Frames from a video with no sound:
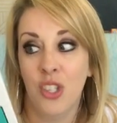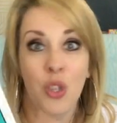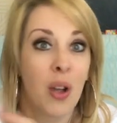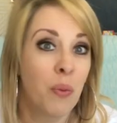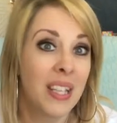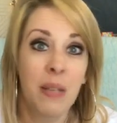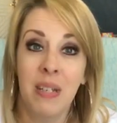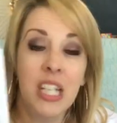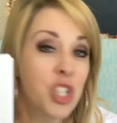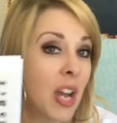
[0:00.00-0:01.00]
So I wanted them to
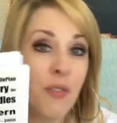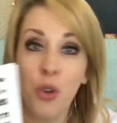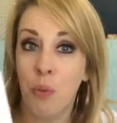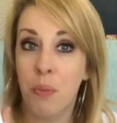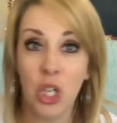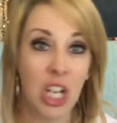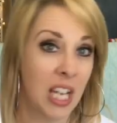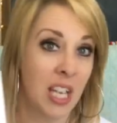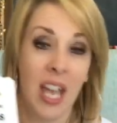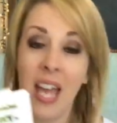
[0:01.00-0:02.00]
each have their own book,
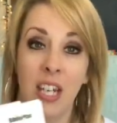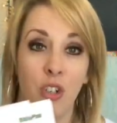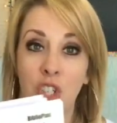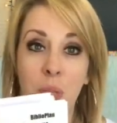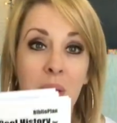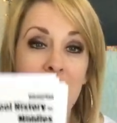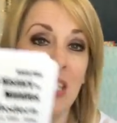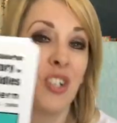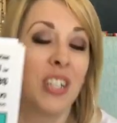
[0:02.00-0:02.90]
and it'll just be easier.